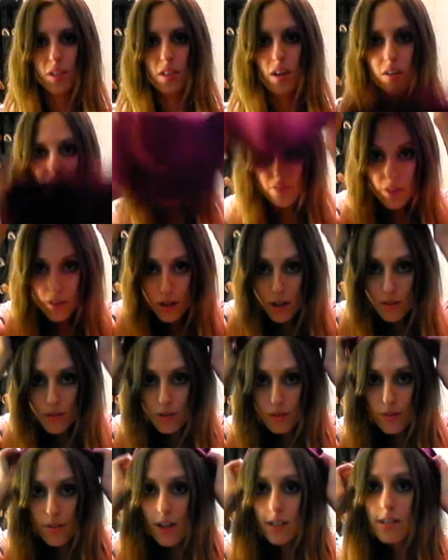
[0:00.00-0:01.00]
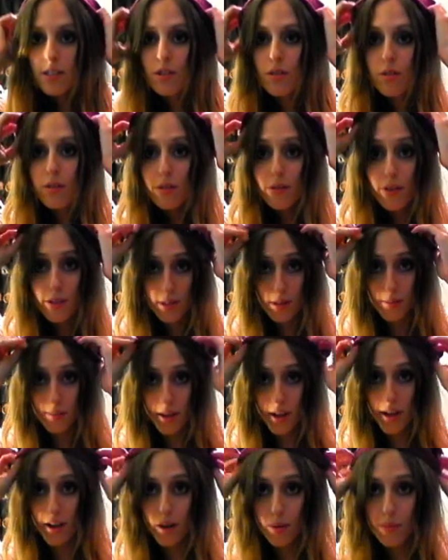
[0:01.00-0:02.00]
it on for you guys real fast. I don't want to mess up my
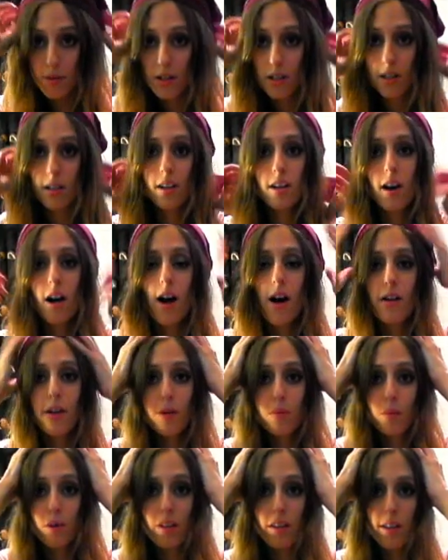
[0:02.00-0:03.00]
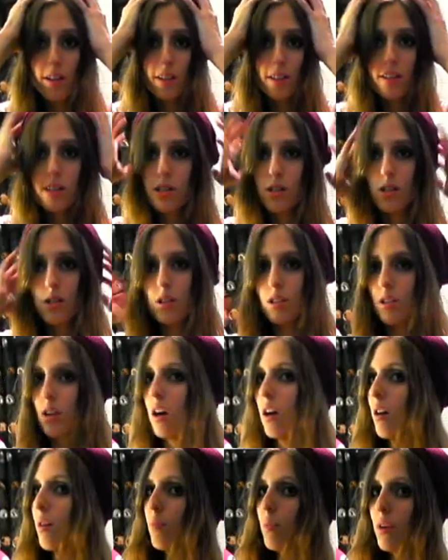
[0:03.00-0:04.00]
hair, but I already wore this
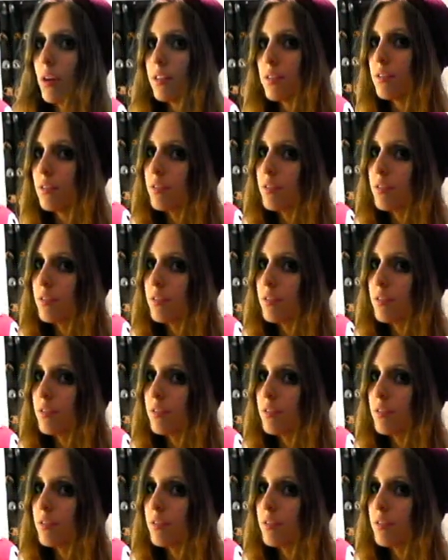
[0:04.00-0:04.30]
once.